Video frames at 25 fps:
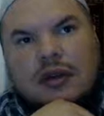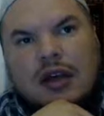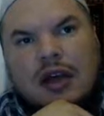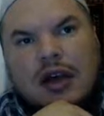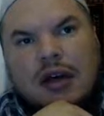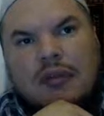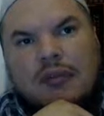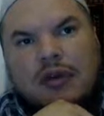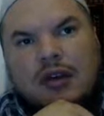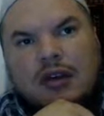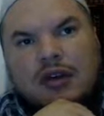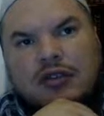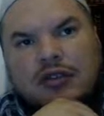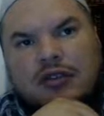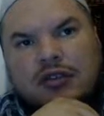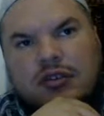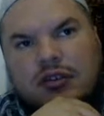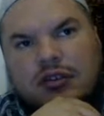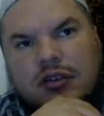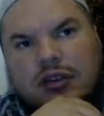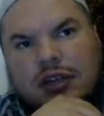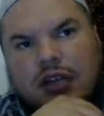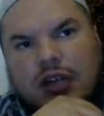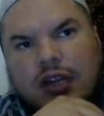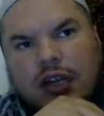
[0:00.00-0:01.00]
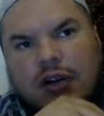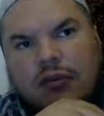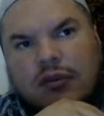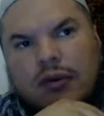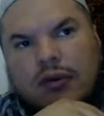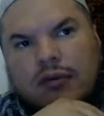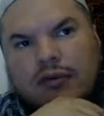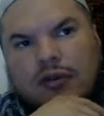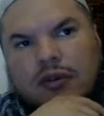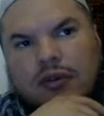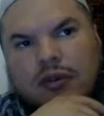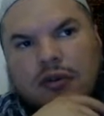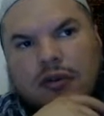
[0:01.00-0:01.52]
I'm concerned here
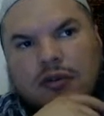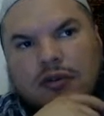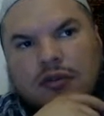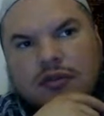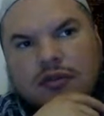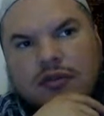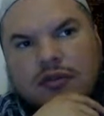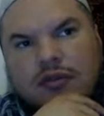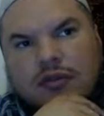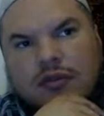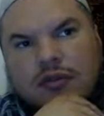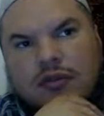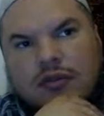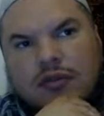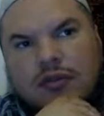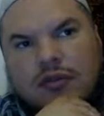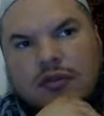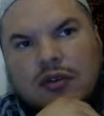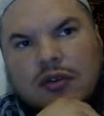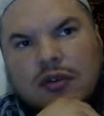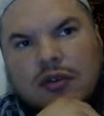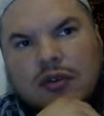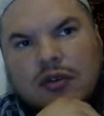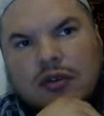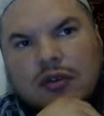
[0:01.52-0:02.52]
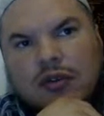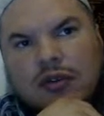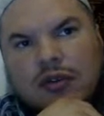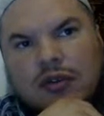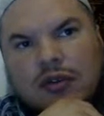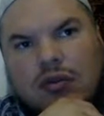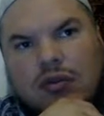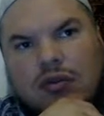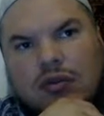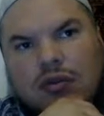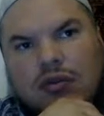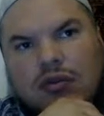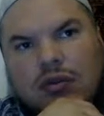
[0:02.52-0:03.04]
with those
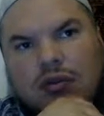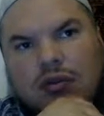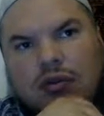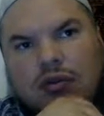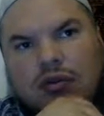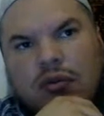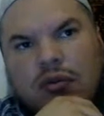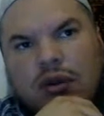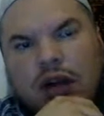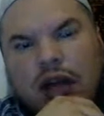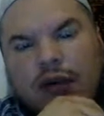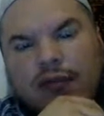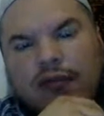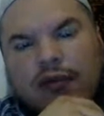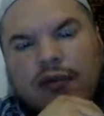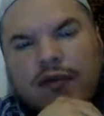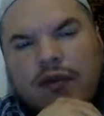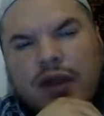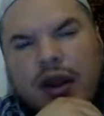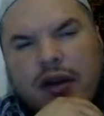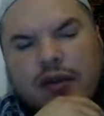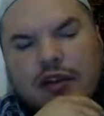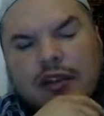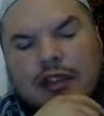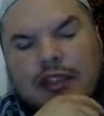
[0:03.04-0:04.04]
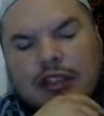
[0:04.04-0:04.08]
who have a very